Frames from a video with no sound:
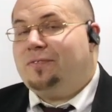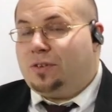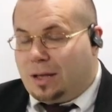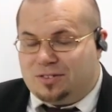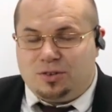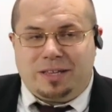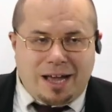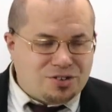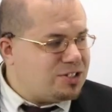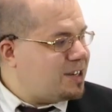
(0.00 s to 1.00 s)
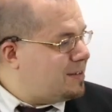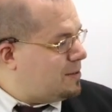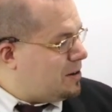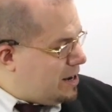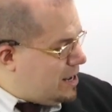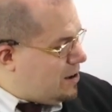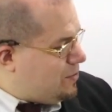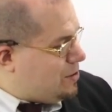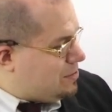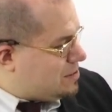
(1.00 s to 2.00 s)
so the exercise I'm going to give
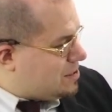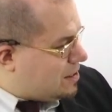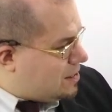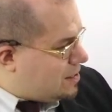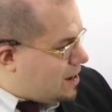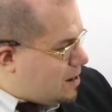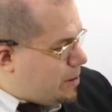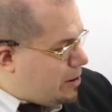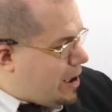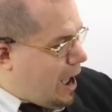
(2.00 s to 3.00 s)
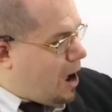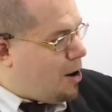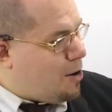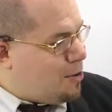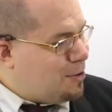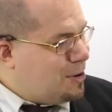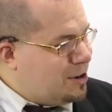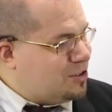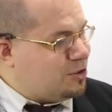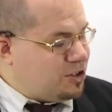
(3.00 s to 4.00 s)
you is to think about how,
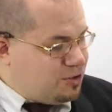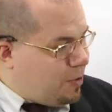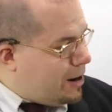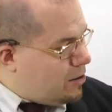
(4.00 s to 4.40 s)
so just write out a